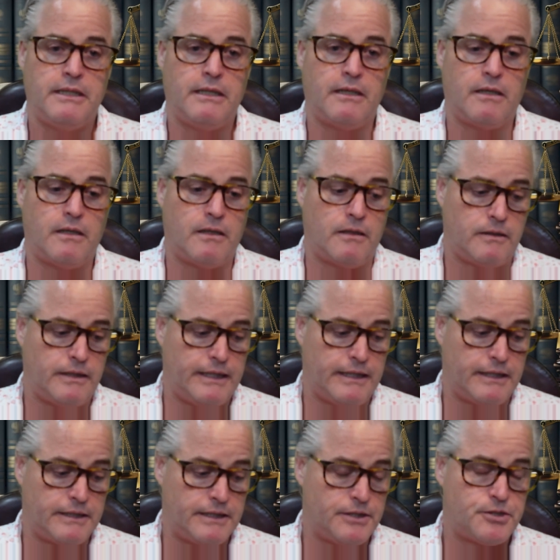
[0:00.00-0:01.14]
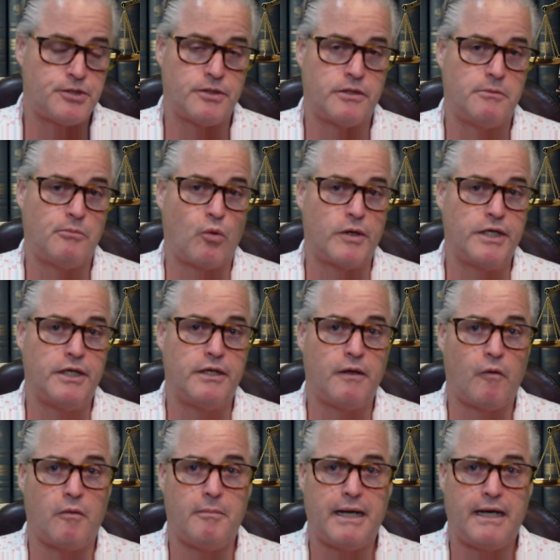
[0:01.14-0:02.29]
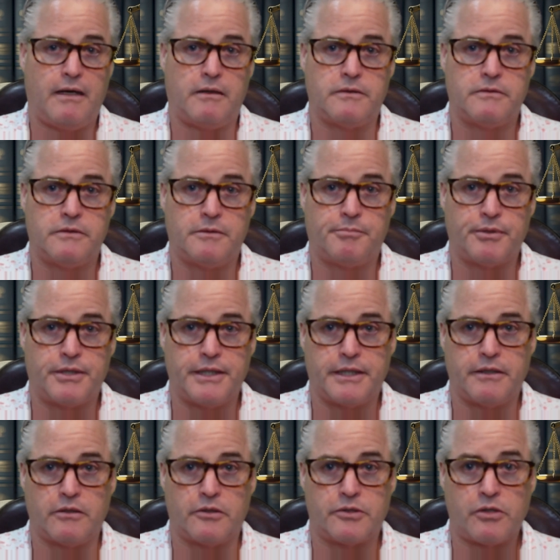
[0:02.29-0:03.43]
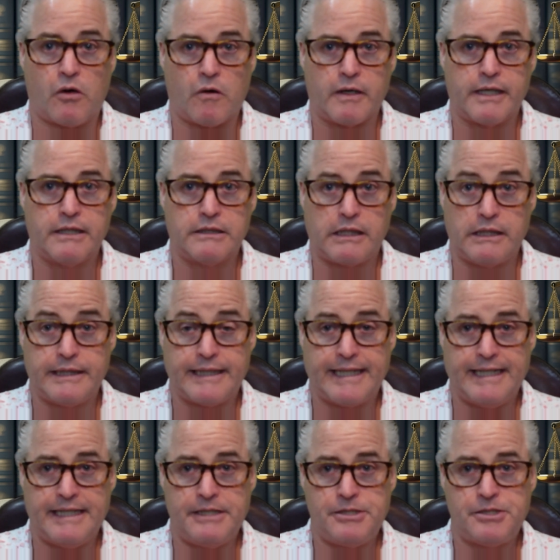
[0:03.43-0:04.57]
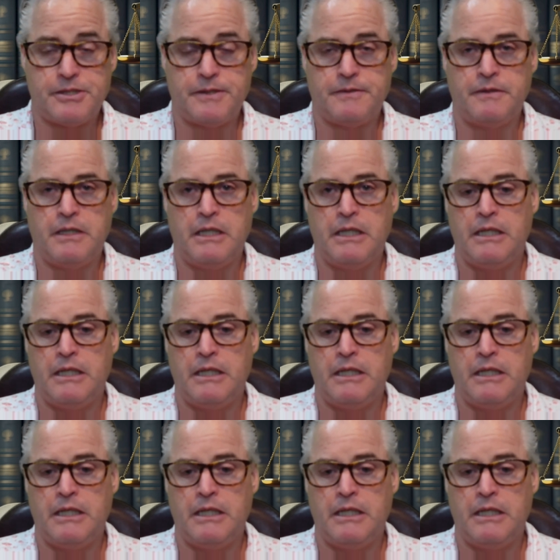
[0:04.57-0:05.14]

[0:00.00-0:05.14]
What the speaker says: In addition, the more you know about the particular target of the litigation,